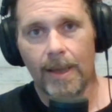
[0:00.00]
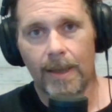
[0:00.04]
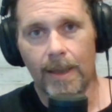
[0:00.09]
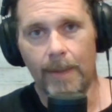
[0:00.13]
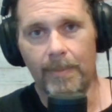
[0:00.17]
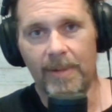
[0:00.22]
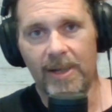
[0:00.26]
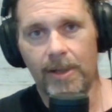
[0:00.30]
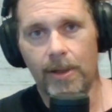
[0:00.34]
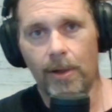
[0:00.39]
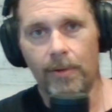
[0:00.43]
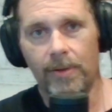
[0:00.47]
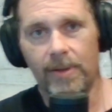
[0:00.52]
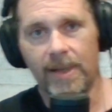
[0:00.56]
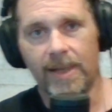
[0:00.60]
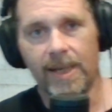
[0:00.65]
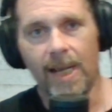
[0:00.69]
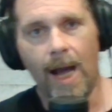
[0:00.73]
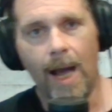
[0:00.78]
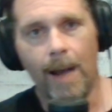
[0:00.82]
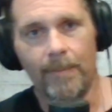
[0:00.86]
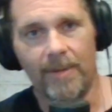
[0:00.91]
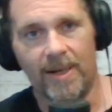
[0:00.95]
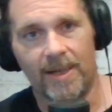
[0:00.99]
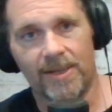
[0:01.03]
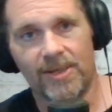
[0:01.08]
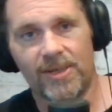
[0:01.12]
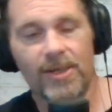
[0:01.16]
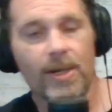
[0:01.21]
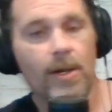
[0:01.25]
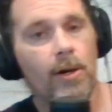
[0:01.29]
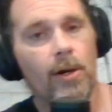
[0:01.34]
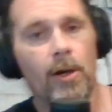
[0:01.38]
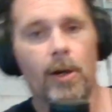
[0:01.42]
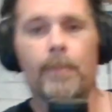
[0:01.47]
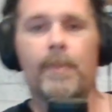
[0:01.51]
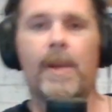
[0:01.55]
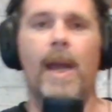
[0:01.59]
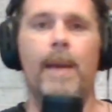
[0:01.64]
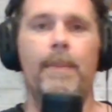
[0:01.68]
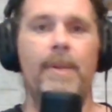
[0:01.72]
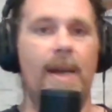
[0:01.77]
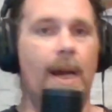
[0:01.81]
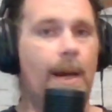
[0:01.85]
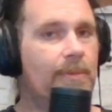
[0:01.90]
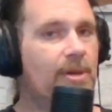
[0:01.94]
Let me know in the comments. Or
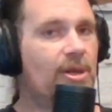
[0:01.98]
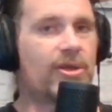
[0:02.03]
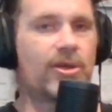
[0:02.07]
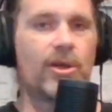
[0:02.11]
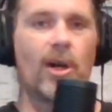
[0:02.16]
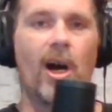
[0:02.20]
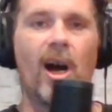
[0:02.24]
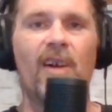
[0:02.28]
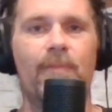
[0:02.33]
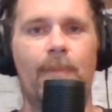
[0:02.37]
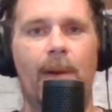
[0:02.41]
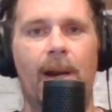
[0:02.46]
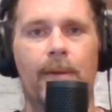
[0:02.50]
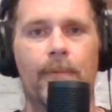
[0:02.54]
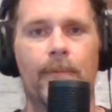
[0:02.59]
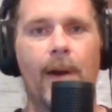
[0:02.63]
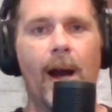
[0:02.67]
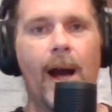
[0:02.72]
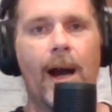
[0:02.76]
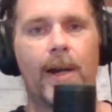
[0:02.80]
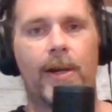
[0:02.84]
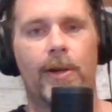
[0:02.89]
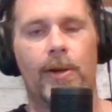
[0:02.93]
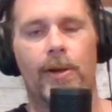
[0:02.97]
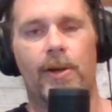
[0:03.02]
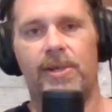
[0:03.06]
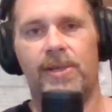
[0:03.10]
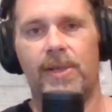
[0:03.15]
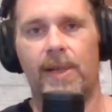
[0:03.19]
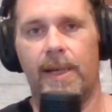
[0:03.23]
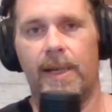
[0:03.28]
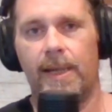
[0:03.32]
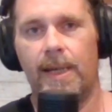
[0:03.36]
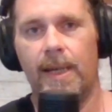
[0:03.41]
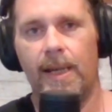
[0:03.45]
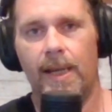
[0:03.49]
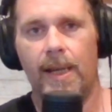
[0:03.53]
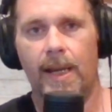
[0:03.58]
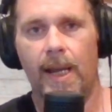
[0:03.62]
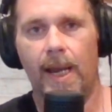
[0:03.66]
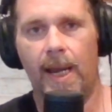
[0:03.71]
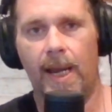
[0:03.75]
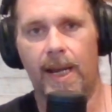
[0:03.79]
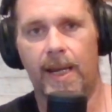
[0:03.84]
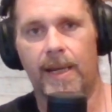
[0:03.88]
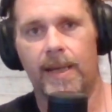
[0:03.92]
maybe I'm just off my rocker. It's like,
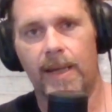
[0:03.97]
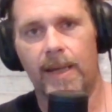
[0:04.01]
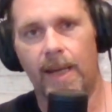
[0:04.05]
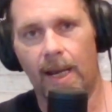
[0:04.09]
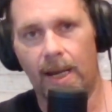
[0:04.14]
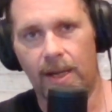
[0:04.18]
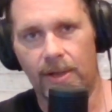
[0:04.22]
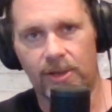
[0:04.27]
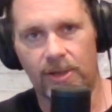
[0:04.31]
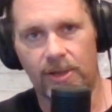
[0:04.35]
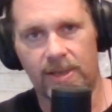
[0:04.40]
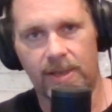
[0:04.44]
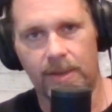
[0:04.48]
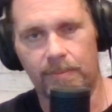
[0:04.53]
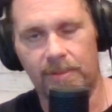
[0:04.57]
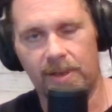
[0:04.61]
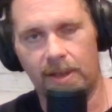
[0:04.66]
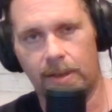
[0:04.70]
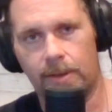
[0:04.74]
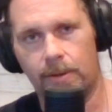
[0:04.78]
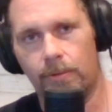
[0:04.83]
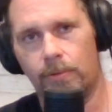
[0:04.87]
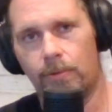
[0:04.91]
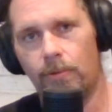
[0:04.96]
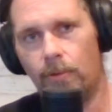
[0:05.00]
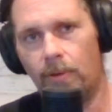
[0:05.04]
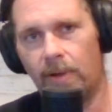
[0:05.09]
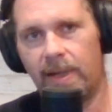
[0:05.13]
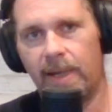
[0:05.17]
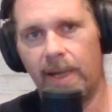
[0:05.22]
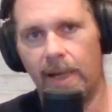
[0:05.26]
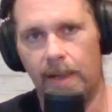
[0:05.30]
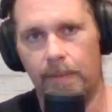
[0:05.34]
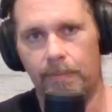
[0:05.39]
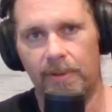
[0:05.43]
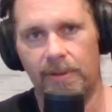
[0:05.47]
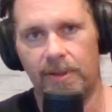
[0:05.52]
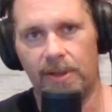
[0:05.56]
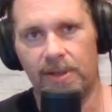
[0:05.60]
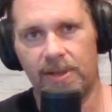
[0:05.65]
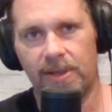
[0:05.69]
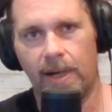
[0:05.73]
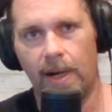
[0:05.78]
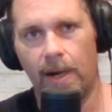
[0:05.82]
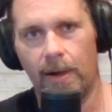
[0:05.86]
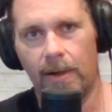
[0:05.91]
hey, yeah, she seems like a cool kid, but this
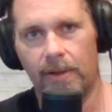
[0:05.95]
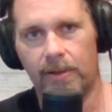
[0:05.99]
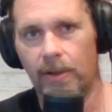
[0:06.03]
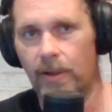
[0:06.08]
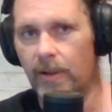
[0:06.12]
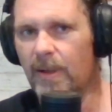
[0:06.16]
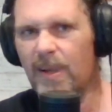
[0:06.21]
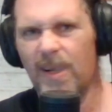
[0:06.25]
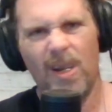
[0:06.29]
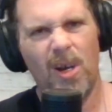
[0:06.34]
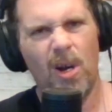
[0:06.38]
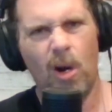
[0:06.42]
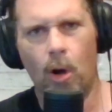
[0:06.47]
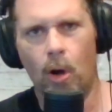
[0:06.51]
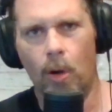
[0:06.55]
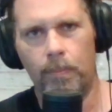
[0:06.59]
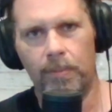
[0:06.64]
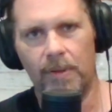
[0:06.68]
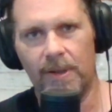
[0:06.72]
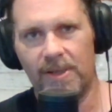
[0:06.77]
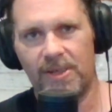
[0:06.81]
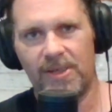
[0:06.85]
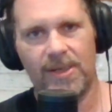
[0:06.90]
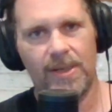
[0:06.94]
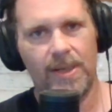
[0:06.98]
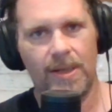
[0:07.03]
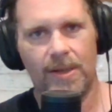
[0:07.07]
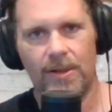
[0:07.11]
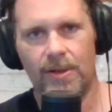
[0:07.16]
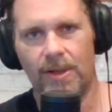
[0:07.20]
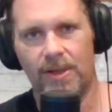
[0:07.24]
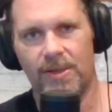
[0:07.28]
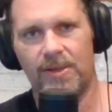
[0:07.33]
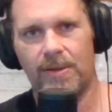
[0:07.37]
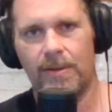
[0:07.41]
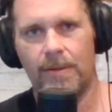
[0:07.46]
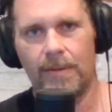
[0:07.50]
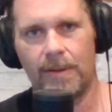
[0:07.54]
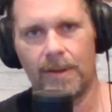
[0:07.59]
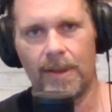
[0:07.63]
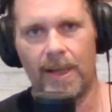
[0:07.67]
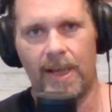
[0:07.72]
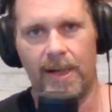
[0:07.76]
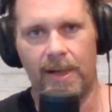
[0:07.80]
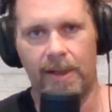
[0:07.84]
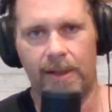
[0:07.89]
character, hopeless. Just
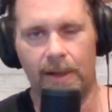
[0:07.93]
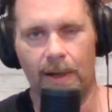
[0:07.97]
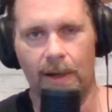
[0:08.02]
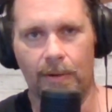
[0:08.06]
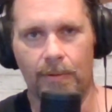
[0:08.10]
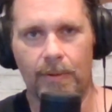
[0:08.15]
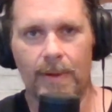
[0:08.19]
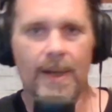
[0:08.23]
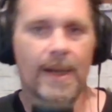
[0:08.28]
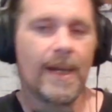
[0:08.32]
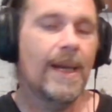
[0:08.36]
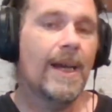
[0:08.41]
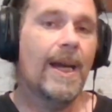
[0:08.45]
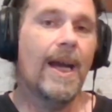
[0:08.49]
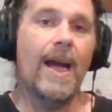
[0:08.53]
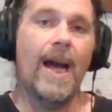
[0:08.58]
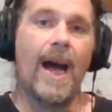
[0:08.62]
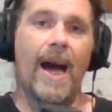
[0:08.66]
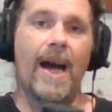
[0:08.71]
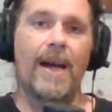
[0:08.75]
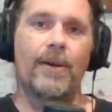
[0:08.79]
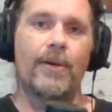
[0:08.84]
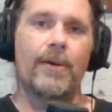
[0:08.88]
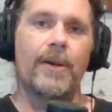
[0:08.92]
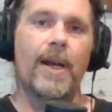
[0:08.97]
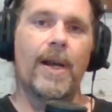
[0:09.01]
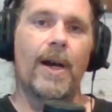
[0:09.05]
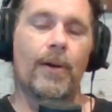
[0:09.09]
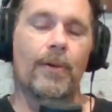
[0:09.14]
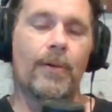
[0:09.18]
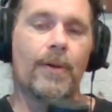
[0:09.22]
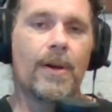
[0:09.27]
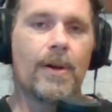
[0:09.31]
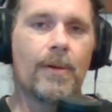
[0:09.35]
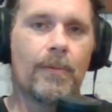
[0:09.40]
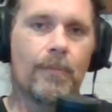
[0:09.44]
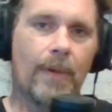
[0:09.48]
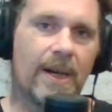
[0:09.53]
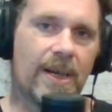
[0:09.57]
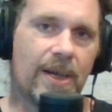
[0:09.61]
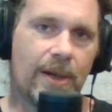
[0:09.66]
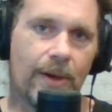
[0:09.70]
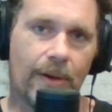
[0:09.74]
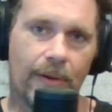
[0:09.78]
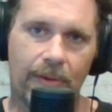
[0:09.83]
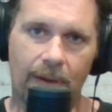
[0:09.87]
let it go. I don't know. What
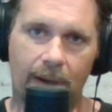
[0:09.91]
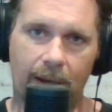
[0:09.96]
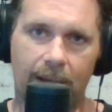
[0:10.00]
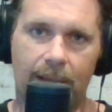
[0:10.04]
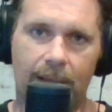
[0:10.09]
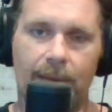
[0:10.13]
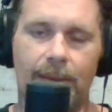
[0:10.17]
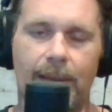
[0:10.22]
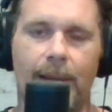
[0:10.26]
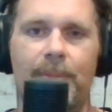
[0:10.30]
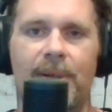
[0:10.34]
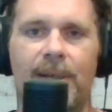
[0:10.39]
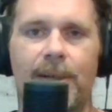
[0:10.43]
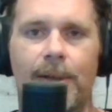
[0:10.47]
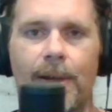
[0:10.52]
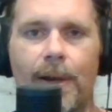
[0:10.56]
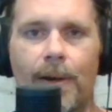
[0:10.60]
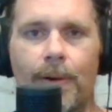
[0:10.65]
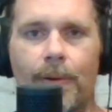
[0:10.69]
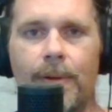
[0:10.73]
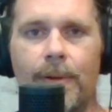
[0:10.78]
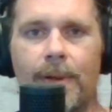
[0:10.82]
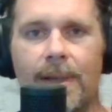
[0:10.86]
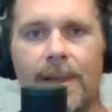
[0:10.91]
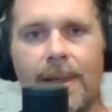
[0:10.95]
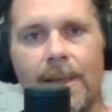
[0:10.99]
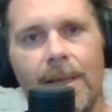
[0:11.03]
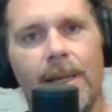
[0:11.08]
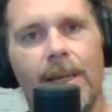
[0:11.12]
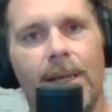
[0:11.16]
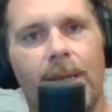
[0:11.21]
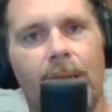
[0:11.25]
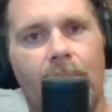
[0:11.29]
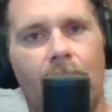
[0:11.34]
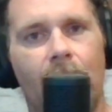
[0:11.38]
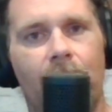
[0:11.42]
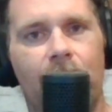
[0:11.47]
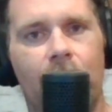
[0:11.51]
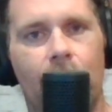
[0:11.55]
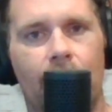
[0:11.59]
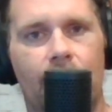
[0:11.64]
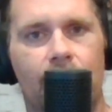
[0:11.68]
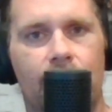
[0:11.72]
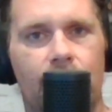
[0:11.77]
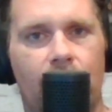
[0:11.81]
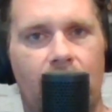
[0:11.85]
do you think? Let me know. If you
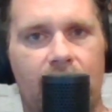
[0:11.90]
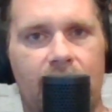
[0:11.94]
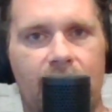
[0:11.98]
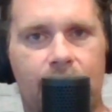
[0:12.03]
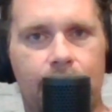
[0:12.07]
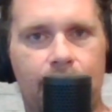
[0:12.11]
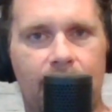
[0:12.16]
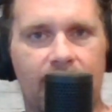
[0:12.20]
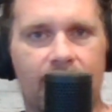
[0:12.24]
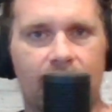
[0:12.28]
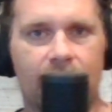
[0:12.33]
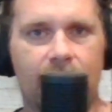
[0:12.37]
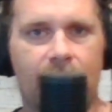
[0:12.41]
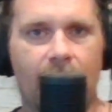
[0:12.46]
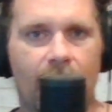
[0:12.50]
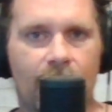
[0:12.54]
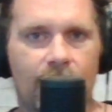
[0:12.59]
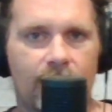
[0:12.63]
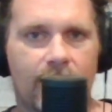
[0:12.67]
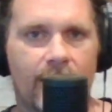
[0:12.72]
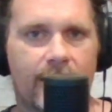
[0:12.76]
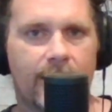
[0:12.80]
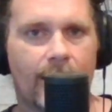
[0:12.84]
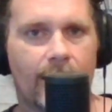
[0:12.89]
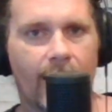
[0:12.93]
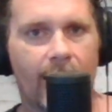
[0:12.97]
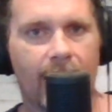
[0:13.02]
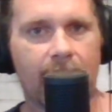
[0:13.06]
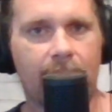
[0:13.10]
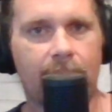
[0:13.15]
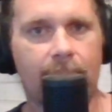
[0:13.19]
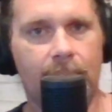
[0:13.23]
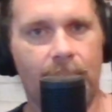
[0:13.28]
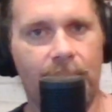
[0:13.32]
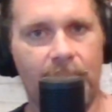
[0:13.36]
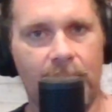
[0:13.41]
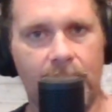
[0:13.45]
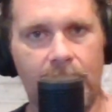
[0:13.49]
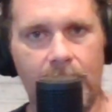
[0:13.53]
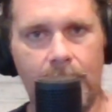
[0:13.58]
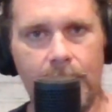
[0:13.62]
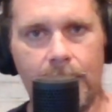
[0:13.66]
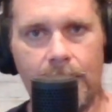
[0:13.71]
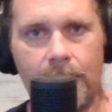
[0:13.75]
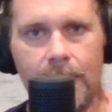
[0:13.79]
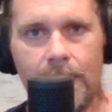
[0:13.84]
enjoyed this presentation, hit the like. And if you
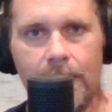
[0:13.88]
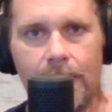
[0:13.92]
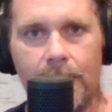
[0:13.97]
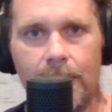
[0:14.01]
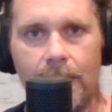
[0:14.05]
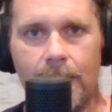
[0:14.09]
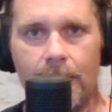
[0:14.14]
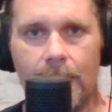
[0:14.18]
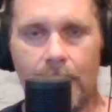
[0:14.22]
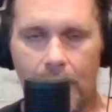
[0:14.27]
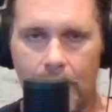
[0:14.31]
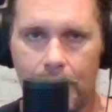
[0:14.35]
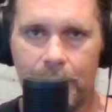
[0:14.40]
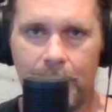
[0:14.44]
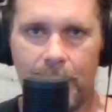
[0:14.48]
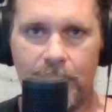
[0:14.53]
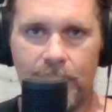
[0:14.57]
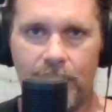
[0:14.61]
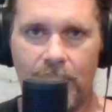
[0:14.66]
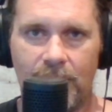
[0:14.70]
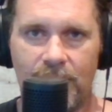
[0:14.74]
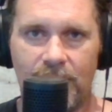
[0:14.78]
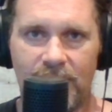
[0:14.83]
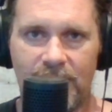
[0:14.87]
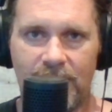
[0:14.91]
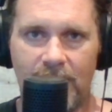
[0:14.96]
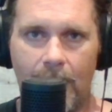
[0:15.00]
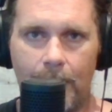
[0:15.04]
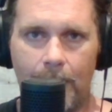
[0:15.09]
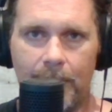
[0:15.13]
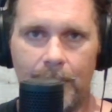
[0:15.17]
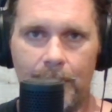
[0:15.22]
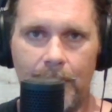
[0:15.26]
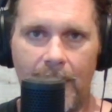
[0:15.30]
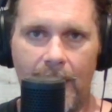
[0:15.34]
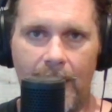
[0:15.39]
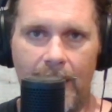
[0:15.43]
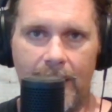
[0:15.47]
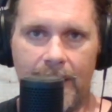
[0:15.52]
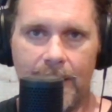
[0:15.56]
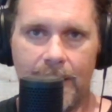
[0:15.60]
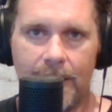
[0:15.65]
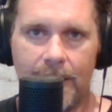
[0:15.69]
didn't, I appreciate you stopping by.